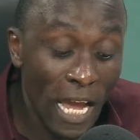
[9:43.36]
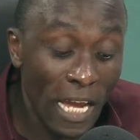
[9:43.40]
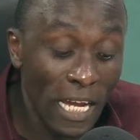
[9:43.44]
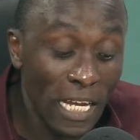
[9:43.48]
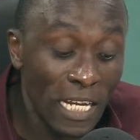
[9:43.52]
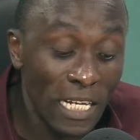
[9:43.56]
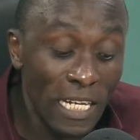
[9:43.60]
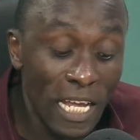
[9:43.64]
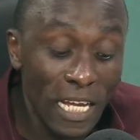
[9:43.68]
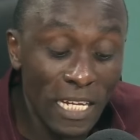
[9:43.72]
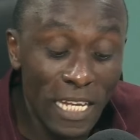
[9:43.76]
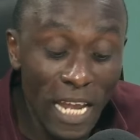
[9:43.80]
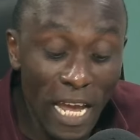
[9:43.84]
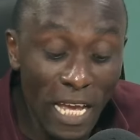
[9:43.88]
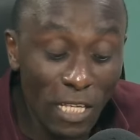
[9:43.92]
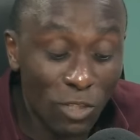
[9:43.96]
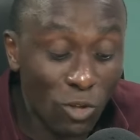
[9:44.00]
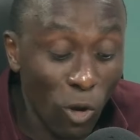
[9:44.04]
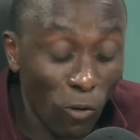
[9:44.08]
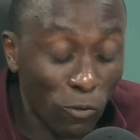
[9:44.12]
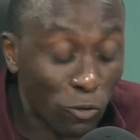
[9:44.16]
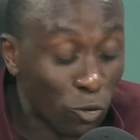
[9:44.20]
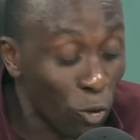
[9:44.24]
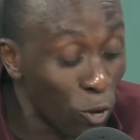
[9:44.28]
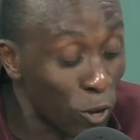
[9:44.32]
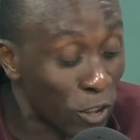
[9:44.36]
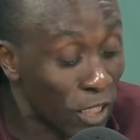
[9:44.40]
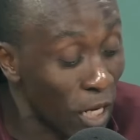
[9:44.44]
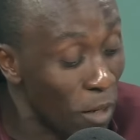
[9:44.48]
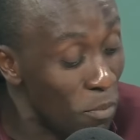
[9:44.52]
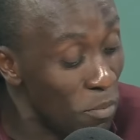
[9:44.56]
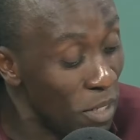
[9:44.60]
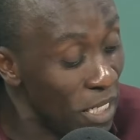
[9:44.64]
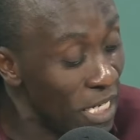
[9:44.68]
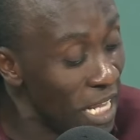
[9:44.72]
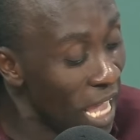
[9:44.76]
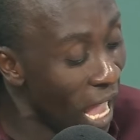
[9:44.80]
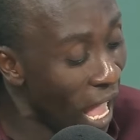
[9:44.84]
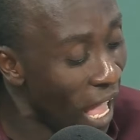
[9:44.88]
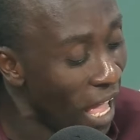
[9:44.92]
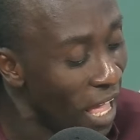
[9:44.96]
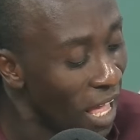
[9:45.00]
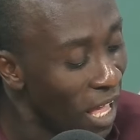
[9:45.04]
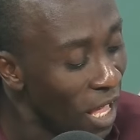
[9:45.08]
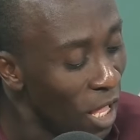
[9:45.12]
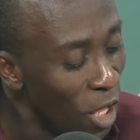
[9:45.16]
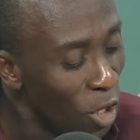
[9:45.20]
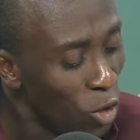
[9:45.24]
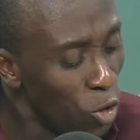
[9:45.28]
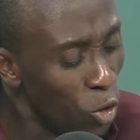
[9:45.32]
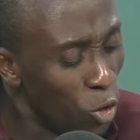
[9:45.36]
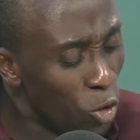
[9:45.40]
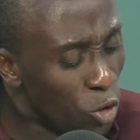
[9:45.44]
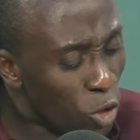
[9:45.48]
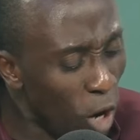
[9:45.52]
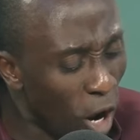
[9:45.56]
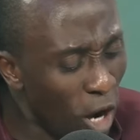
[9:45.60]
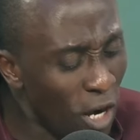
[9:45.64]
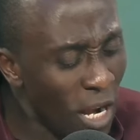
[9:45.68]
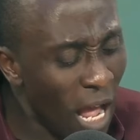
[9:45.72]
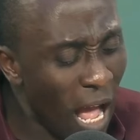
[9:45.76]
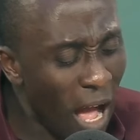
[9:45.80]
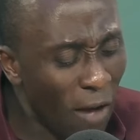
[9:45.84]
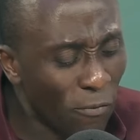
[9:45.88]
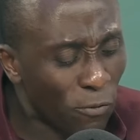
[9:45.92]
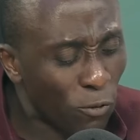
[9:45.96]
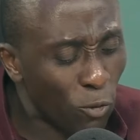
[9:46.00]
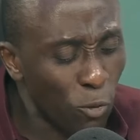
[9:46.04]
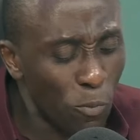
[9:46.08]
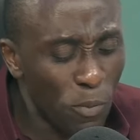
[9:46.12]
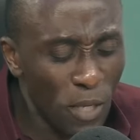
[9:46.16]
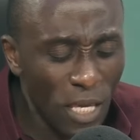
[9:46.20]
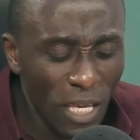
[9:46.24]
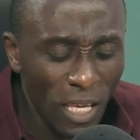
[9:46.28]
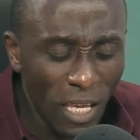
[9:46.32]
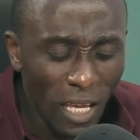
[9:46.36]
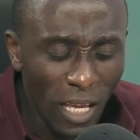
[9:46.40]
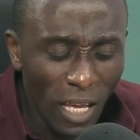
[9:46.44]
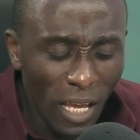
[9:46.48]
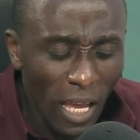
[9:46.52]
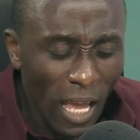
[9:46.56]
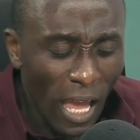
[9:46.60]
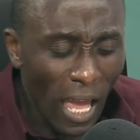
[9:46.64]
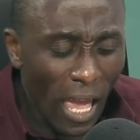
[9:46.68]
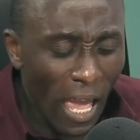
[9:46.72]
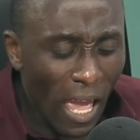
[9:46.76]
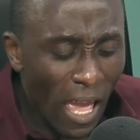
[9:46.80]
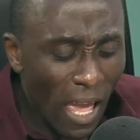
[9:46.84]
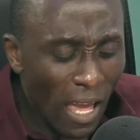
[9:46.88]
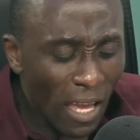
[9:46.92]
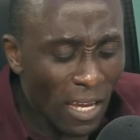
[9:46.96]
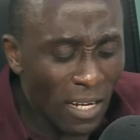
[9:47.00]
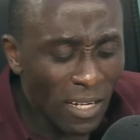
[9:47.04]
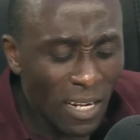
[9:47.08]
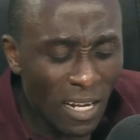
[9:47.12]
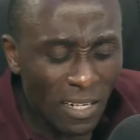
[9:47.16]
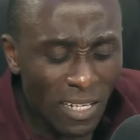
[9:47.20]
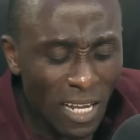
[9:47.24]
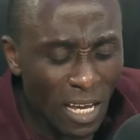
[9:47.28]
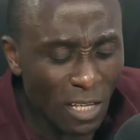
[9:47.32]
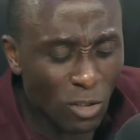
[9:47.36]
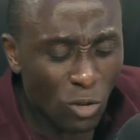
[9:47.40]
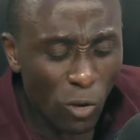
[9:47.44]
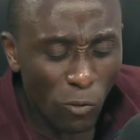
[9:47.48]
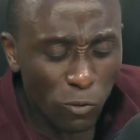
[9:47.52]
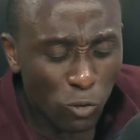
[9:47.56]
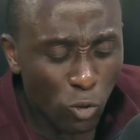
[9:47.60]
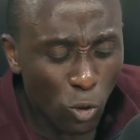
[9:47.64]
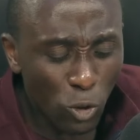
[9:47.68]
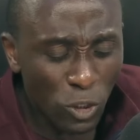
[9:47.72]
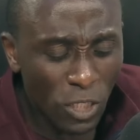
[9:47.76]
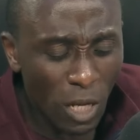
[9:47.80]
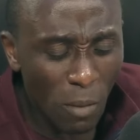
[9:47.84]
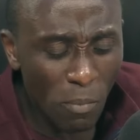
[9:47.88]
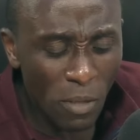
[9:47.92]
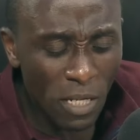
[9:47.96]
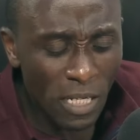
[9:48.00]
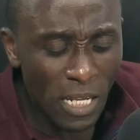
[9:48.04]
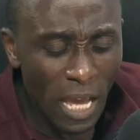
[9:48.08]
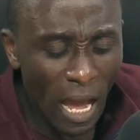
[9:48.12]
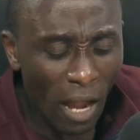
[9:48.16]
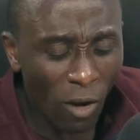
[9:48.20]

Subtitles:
the days of social media. You don't have to be in the days of social media.